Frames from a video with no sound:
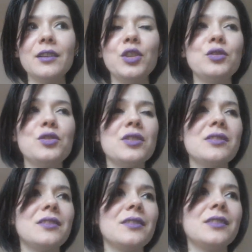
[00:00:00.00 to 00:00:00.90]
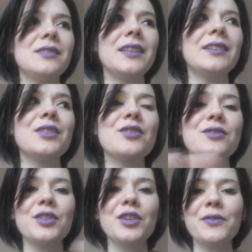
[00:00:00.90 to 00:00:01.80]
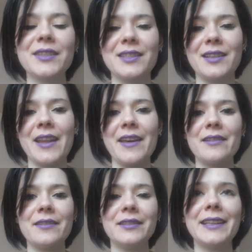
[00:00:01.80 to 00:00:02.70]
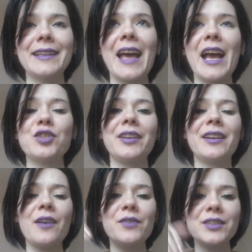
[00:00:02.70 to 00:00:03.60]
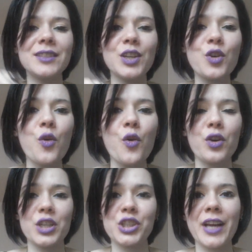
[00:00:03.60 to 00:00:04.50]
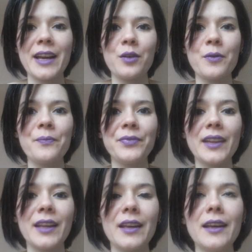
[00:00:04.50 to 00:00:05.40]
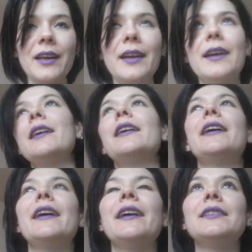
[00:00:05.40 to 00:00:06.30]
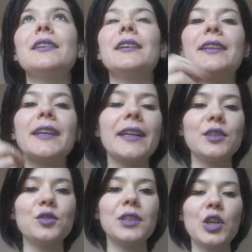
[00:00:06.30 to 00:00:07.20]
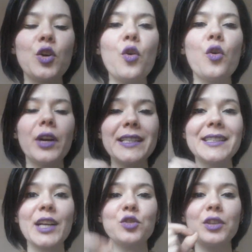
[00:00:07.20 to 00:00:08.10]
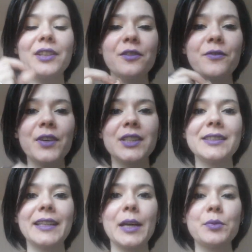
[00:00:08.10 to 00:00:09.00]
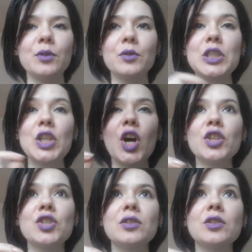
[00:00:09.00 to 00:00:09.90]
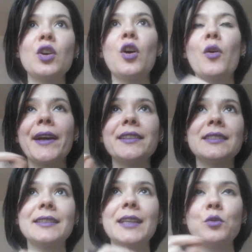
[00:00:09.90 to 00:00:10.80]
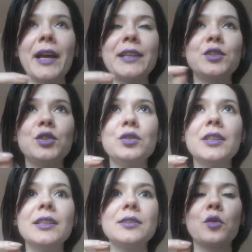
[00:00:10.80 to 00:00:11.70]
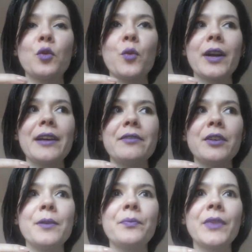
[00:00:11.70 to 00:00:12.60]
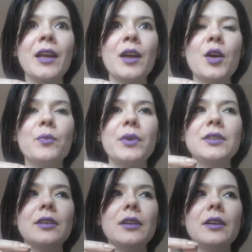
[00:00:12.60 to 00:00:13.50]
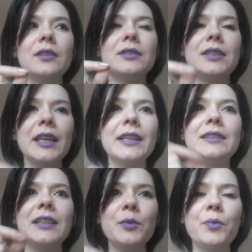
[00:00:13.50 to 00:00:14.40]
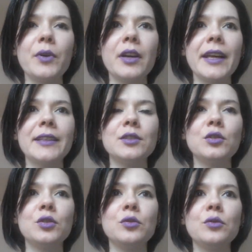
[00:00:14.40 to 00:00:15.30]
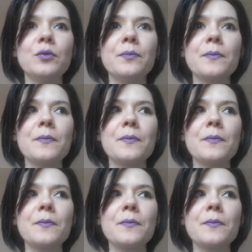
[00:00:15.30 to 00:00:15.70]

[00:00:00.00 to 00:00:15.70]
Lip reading: you just see the surface layer that actually covers the core shadow. And getting to the core is actually the first step. So it's not just, oh, I understand why I do this or whatever, but dig deeper into